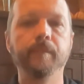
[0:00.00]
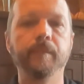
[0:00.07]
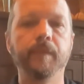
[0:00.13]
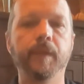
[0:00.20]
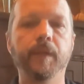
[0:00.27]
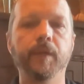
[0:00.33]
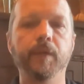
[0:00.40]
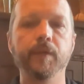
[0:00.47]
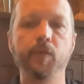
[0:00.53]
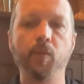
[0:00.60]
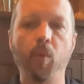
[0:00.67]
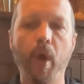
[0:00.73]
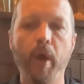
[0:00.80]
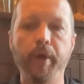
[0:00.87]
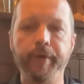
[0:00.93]
It's
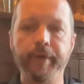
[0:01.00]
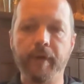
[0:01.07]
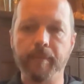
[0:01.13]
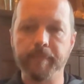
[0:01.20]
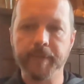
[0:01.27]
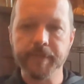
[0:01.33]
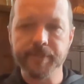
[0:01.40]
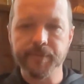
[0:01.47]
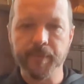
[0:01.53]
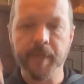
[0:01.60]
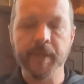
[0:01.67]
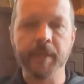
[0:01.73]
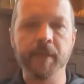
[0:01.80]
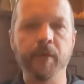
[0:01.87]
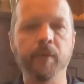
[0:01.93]
wound up and it's
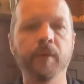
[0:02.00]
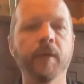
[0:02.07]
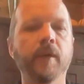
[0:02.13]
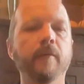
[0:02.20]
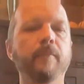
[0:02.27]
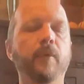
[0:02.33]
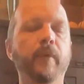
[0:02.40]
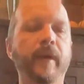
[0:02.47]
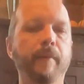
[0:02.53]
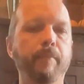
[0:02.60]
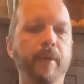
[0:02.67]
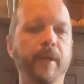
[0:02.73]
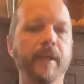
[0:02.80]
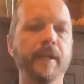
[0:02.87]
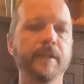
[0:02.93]
ready to go. But when I'm
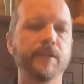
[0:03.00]
playing